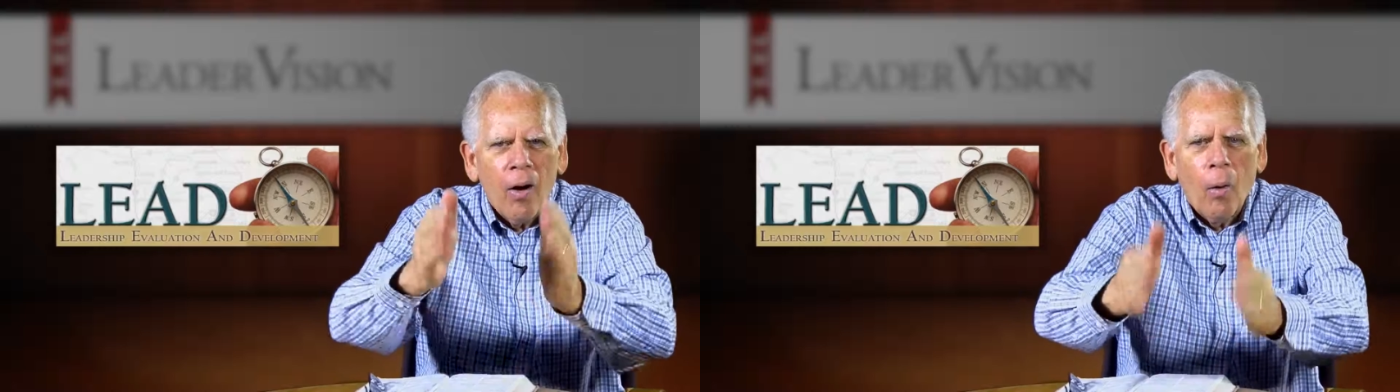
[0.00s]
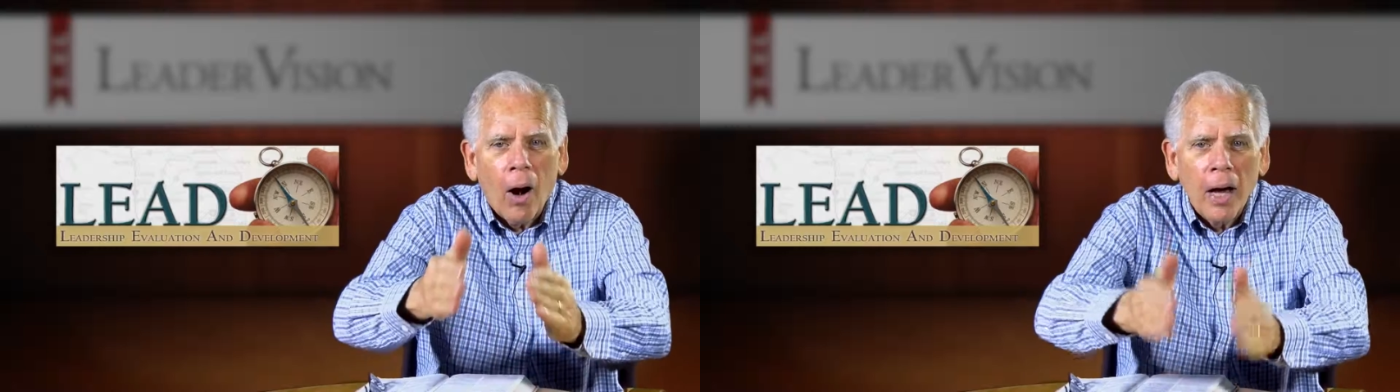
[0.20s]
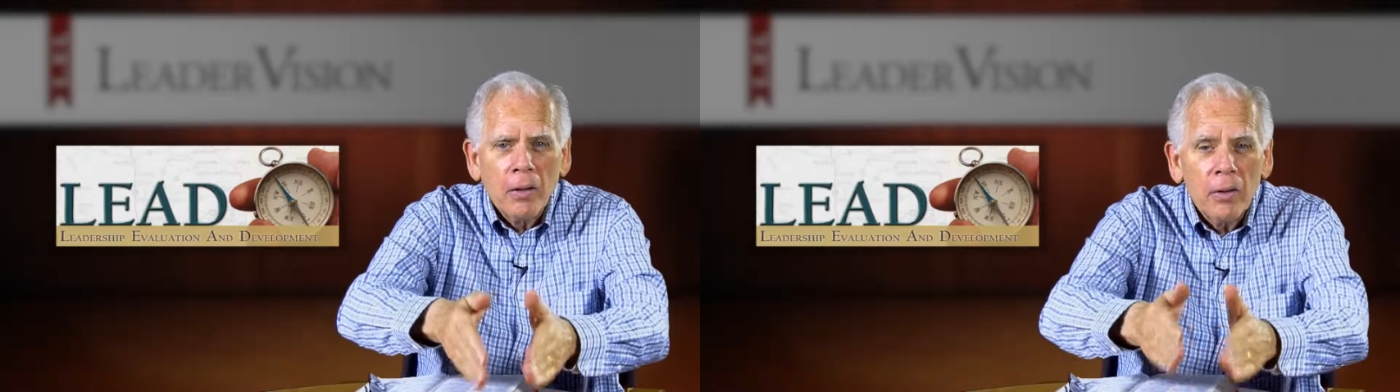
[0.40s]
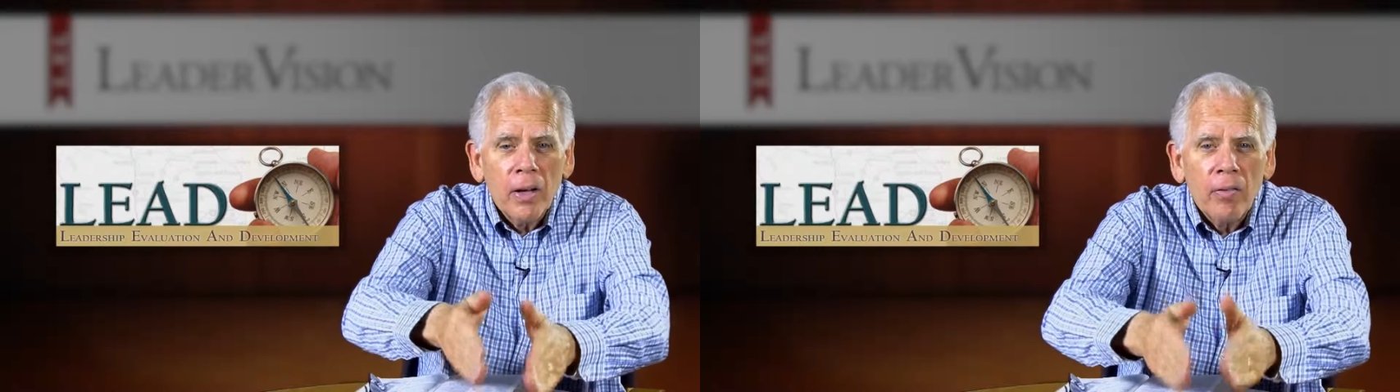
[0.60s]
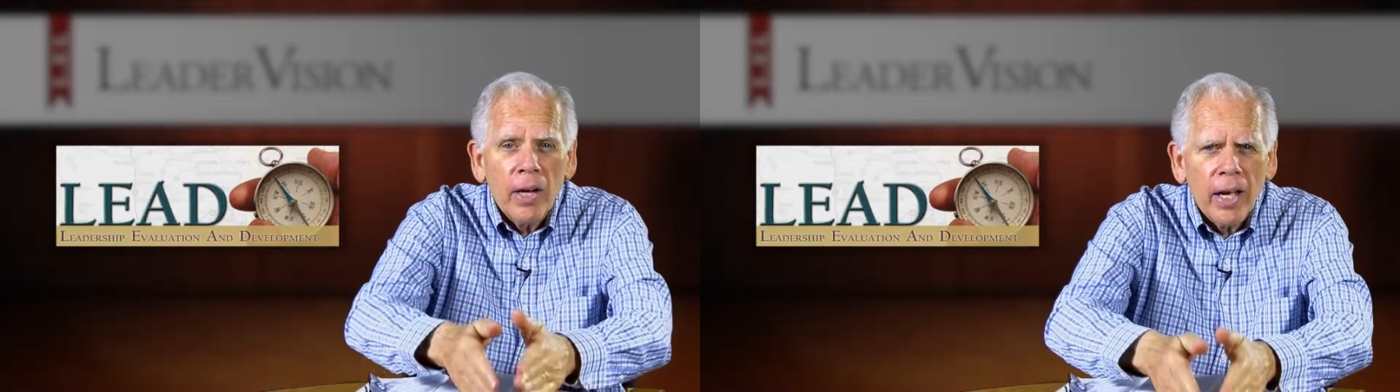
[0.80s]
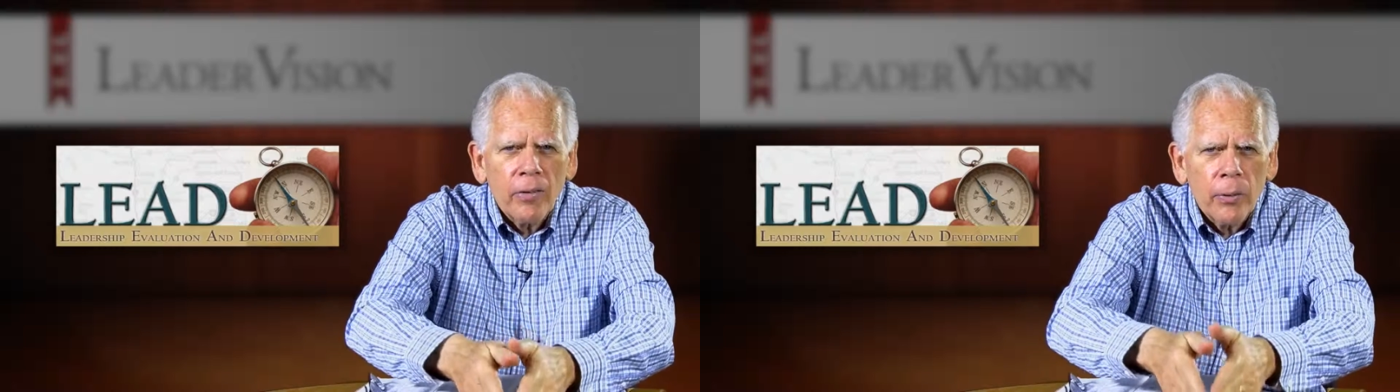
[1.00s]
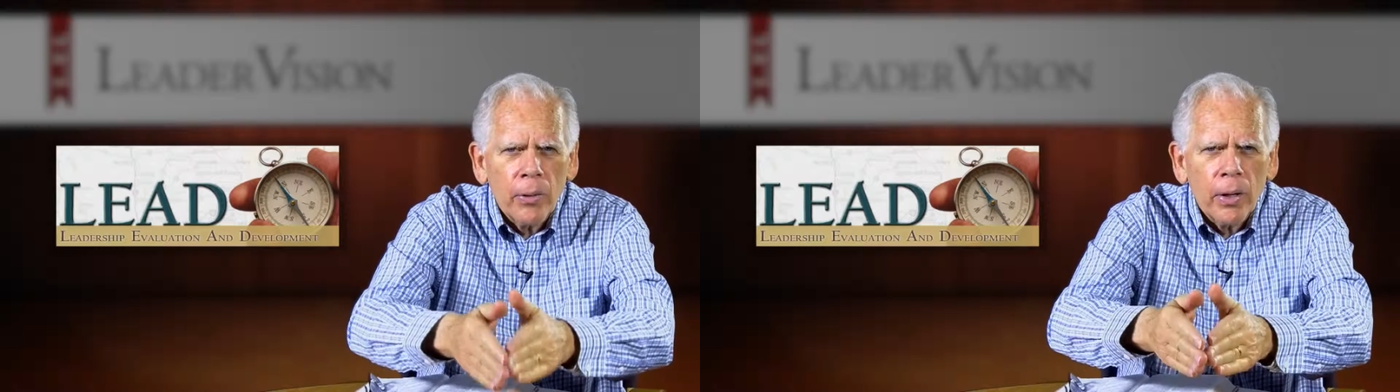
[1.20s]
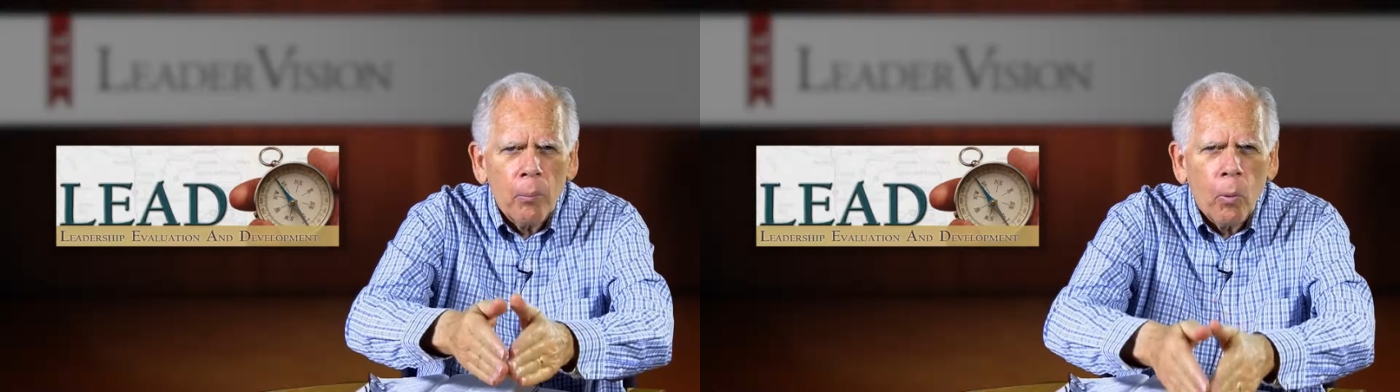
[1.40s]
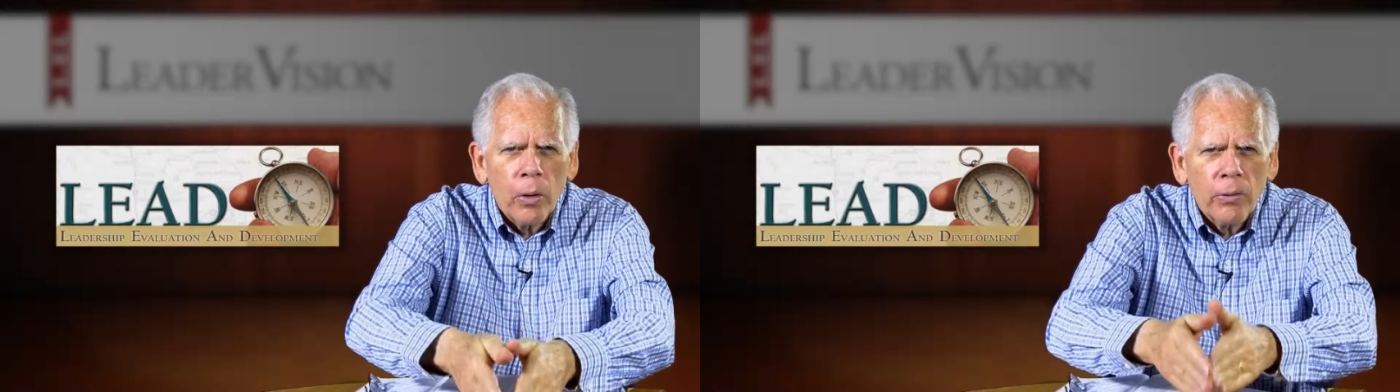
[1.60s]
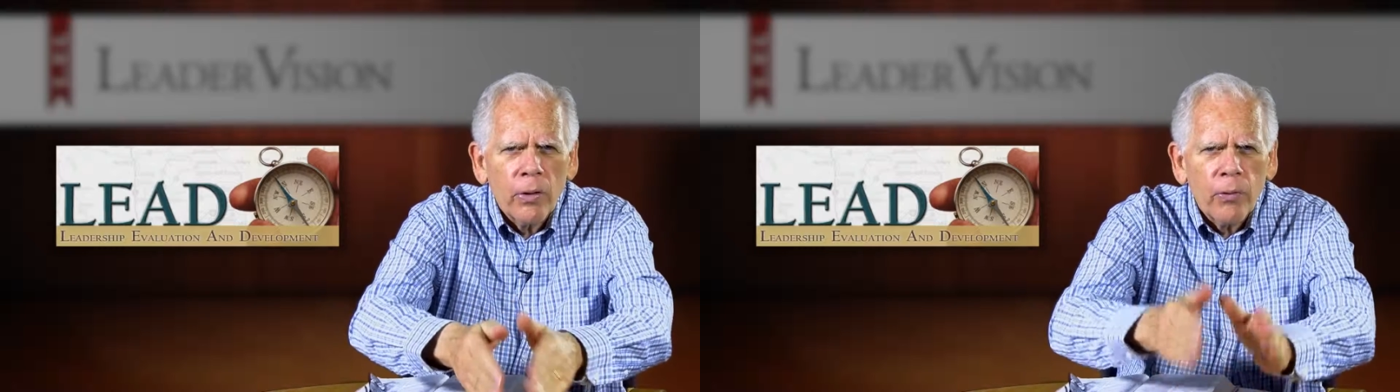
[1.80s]
Or I could even answer it in a
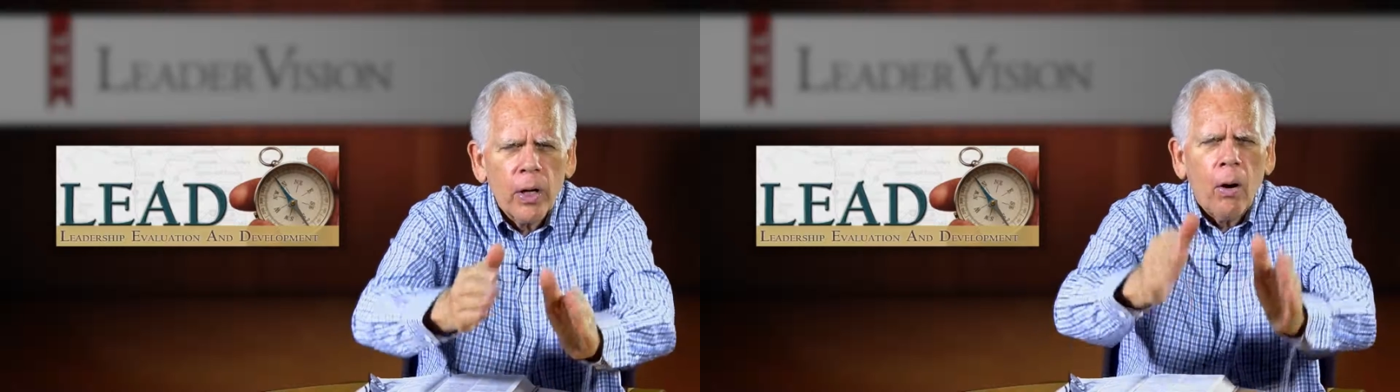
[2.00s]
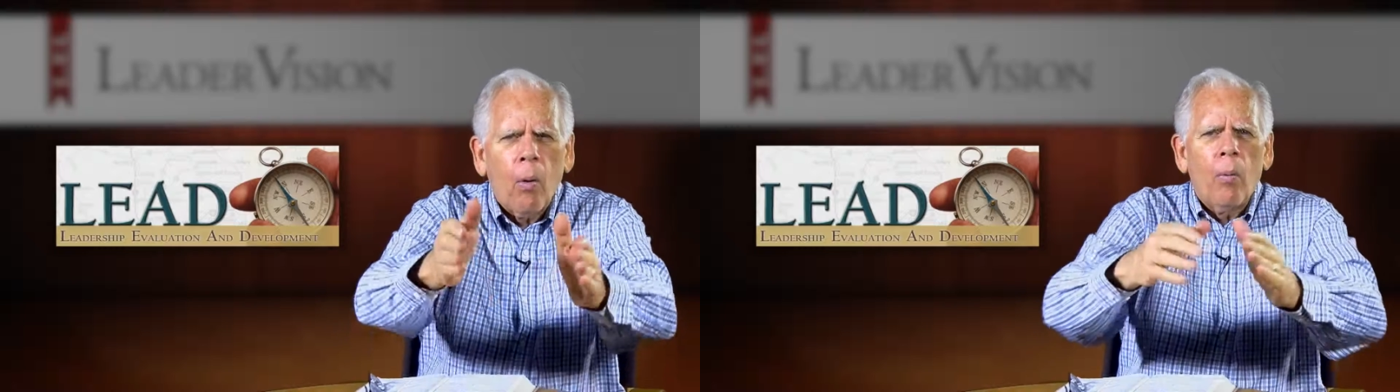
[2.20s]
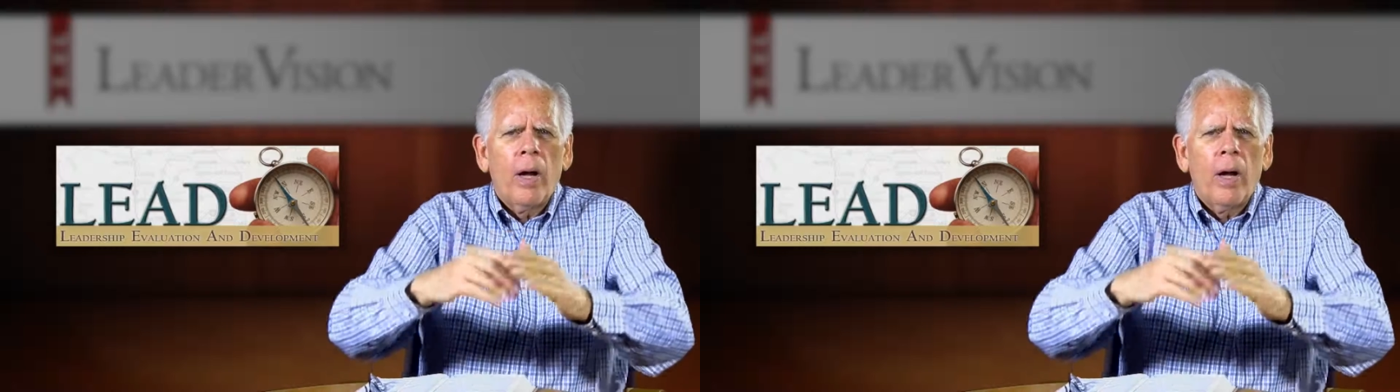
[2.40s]
more difficult